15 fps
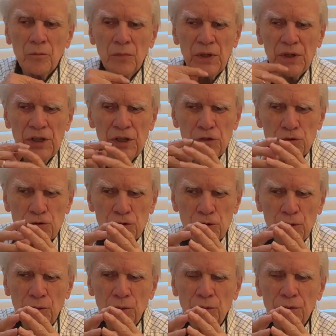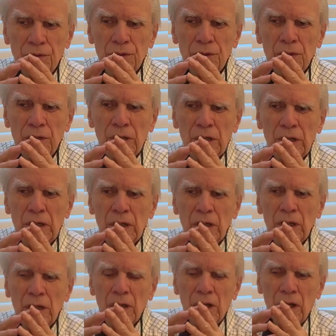But in truth,
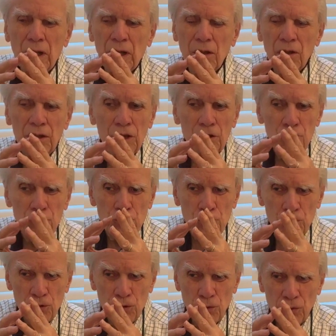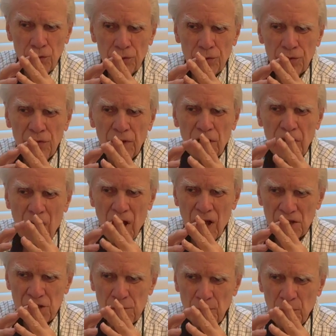in truth, the
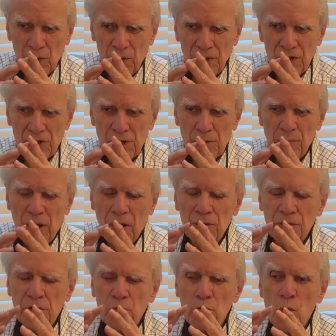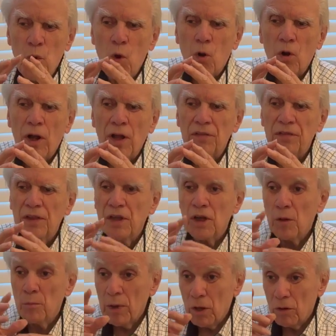gospel is about the more I think
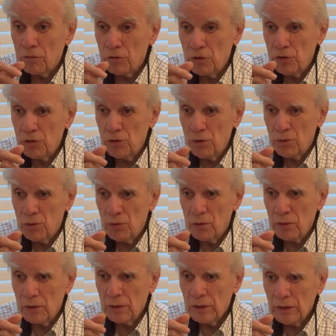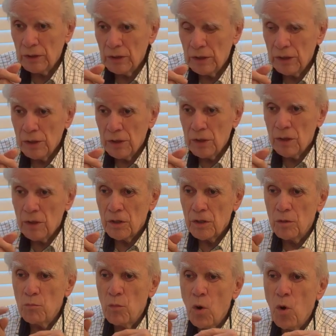about you,
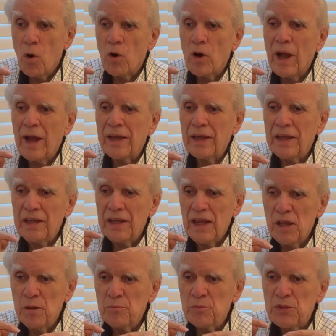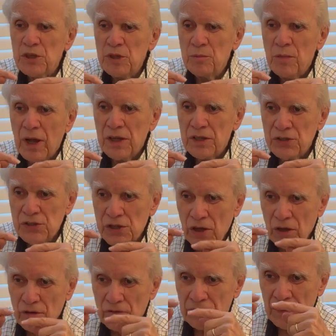the more I can empty
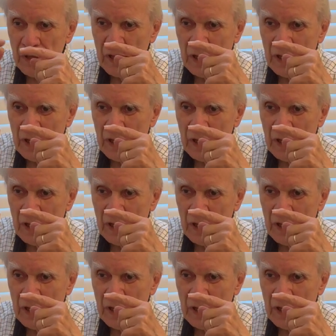myself